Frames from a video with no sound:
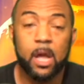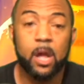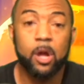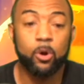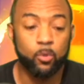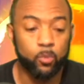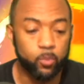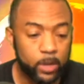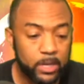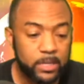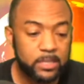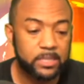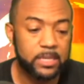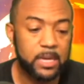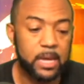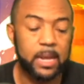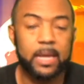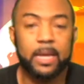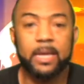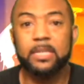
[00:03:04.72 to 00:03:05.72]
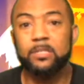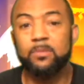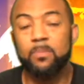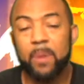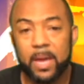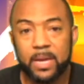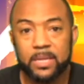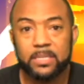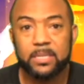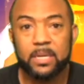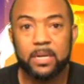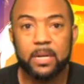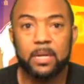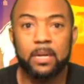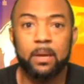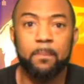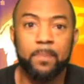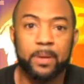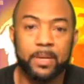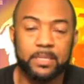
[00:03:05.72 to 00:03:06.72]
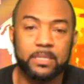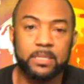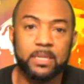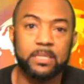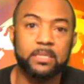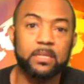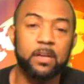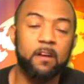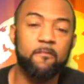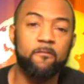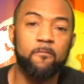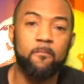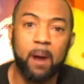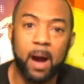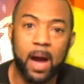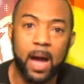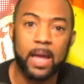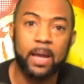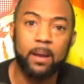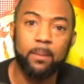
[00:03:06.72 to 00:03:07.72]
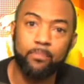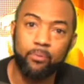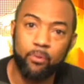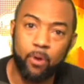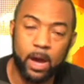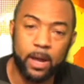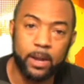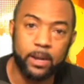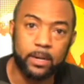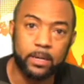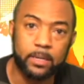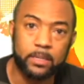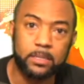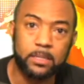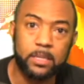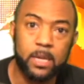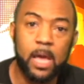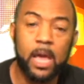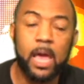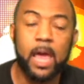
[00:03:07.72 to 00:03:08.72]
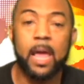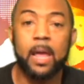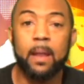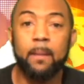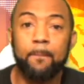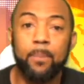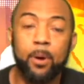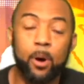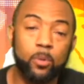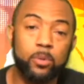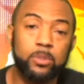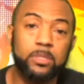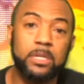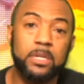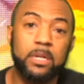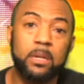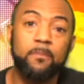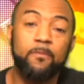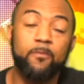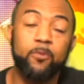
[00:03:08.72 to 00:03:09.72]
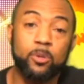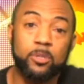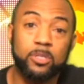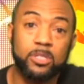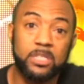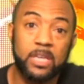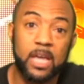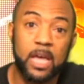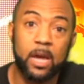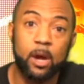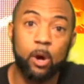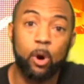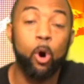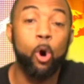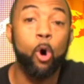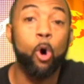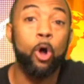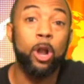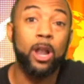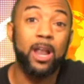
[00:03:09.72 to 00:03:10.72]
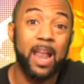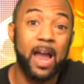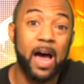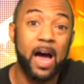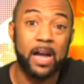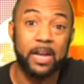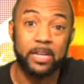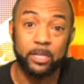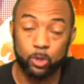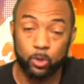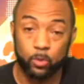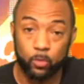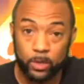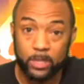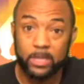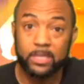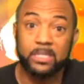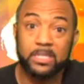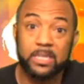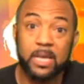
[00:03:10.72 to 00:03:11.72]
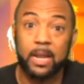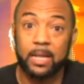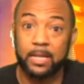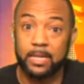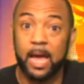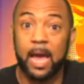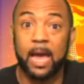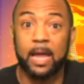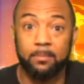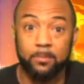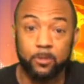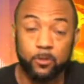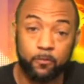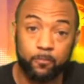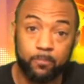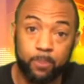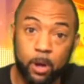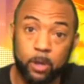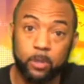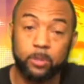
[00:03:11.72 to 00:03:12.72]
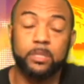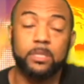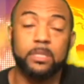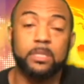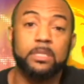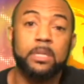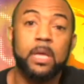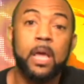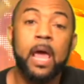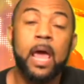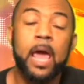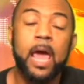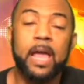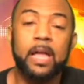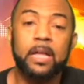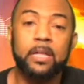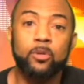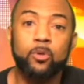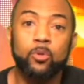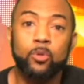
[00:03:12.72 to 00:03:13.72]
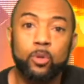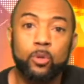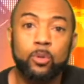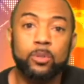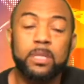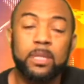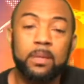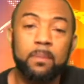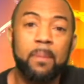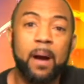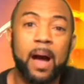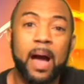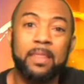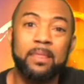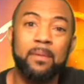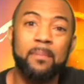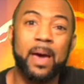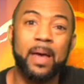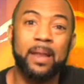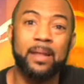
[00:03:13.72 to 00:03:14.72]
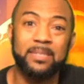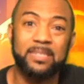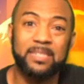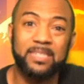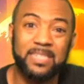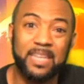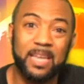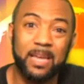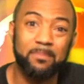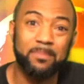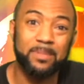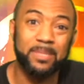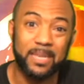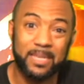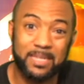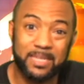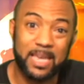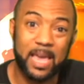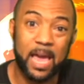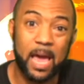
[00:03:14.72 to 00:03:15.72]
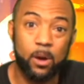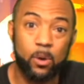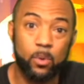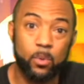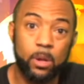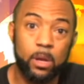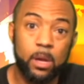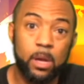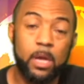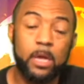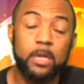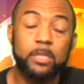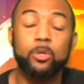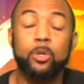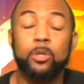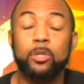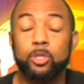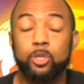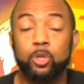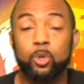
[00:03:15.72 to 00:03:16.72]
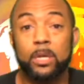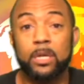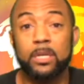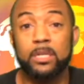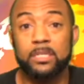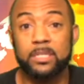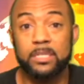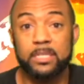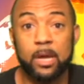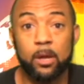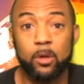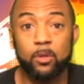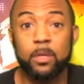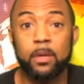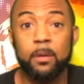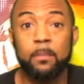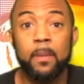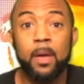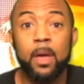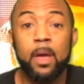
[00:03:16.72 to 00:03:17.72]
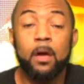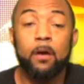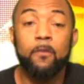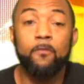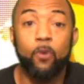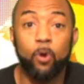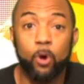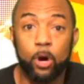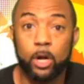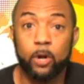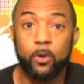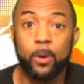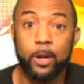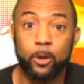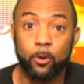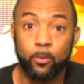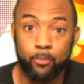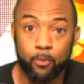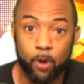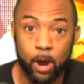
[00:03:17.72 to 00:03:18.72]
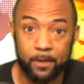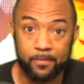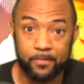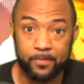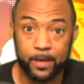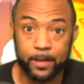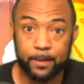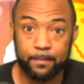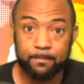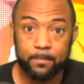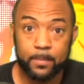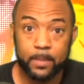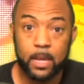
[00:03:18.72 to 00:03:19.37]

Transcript: Reselling is basically a business of buying products and posting them for sale online. You're reselling the items you've purchased, and you usually buy them at a steep discount so that you can sell them for a greater profit.